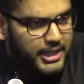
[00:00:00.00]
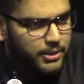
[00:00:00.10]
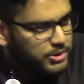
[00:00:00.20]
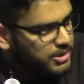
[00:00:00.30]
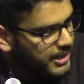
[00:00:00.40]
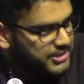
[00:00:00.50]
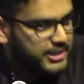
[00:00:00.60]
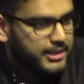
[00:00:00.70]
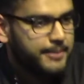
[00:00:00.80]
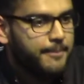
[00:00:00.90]
it
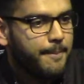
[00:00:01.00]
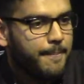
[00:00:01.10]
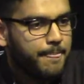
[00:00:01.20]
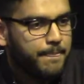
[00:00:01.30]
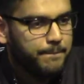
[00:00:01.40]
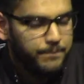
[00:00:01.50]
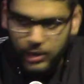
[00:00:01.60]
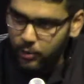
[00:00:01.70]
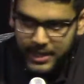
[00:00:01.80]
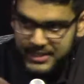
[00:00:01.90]
automatically.
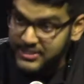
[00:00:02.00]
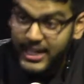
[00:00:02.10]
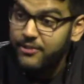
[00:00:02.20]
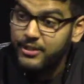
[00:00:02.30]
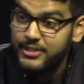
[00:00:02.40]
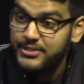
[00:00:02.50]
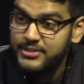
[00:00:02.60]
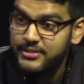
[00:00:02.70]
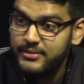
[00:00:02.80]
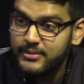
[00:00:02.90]
Not where there's arrogance.
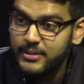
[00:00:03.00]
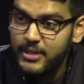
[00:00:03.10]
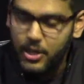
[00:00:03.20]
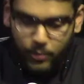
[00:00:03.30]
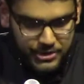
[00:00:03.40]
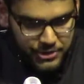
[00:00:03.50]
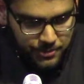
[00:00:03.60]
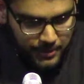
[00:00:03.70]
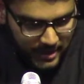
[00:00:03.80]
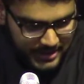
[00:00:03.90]
When
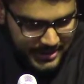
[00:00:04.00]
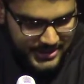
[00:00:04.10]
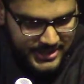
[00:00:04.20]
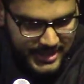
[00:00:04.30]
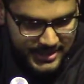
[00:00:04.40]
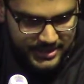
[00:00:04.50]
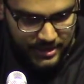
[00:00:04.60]
you plant a seed in the